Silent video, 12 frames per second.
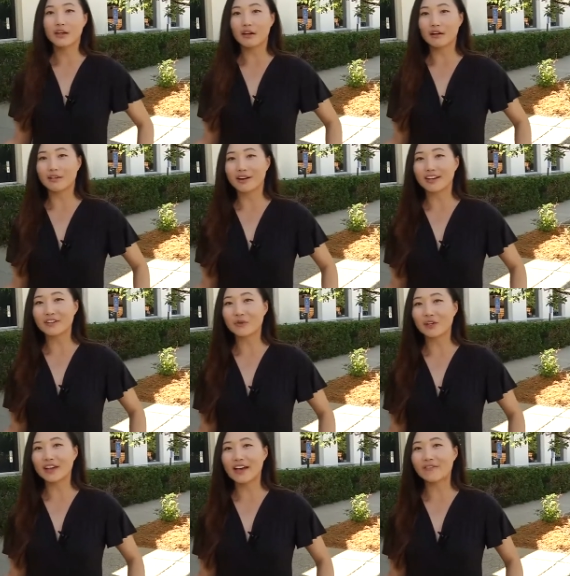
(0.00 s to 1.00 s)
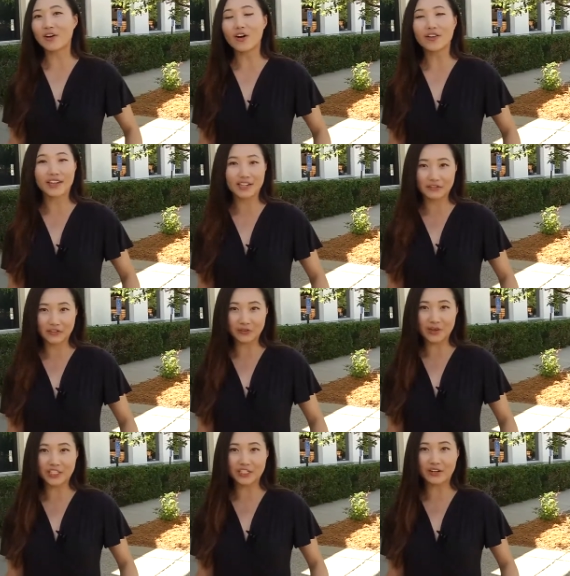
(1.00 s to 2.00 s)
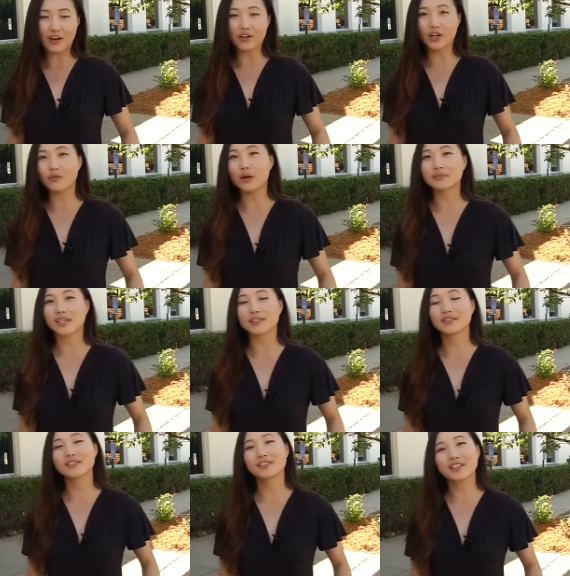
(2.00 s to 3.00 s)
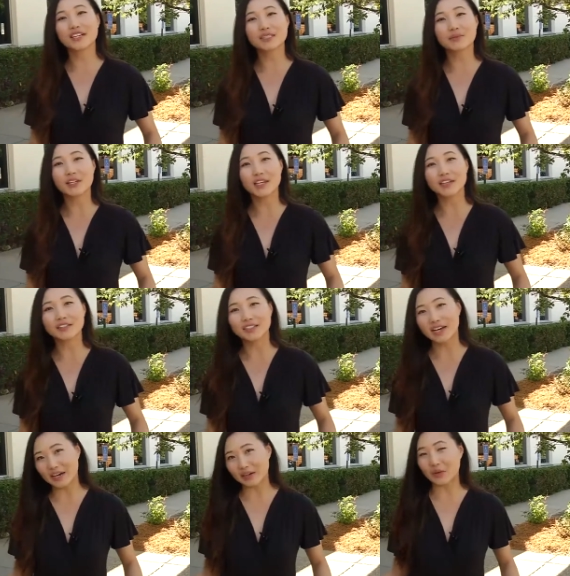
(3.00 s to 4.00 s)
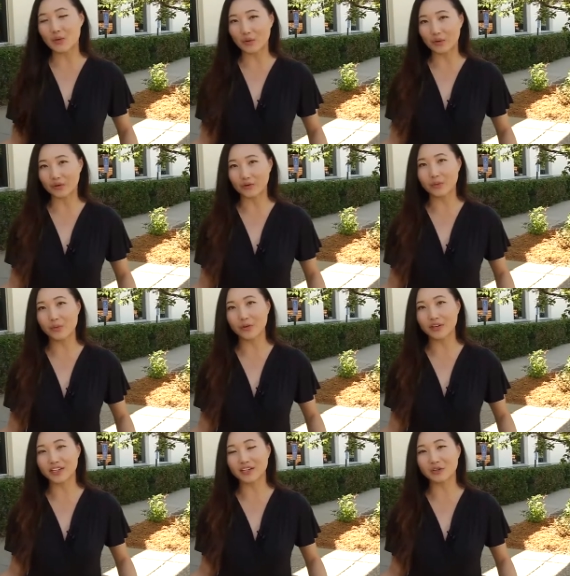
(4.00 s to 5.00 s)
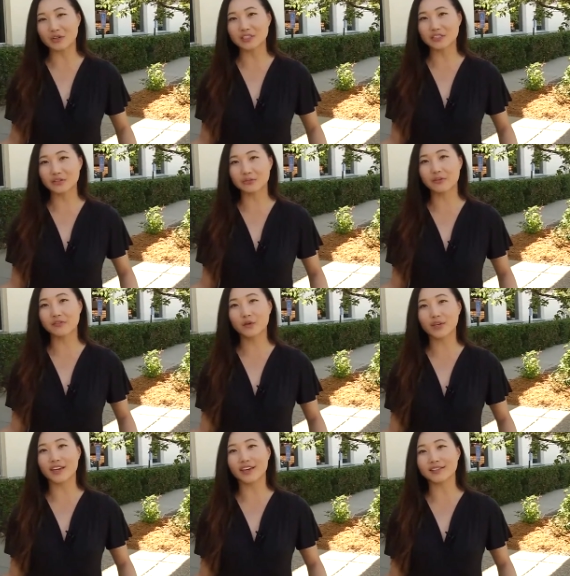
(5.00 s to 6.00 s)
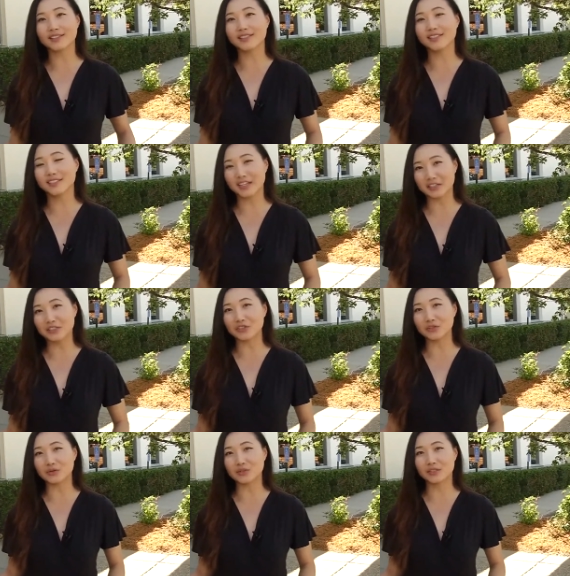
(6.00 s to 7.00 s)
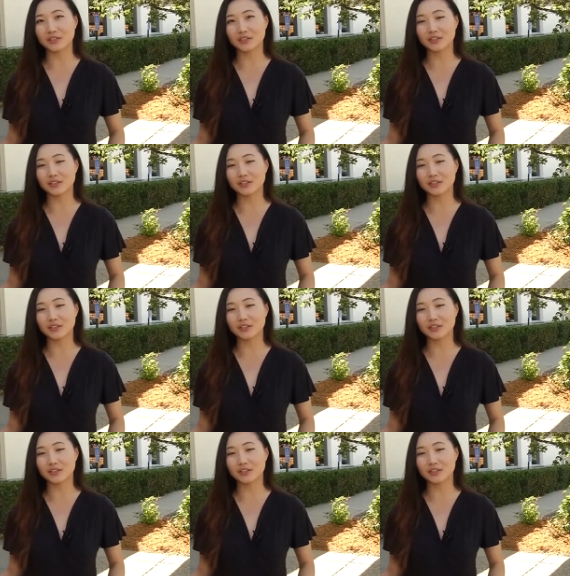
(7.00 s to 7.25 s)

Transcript: all right, and we'll have all that information on our website, ccxmedia.org. Reporting in Crystal, Pafoua Yang, CCX News.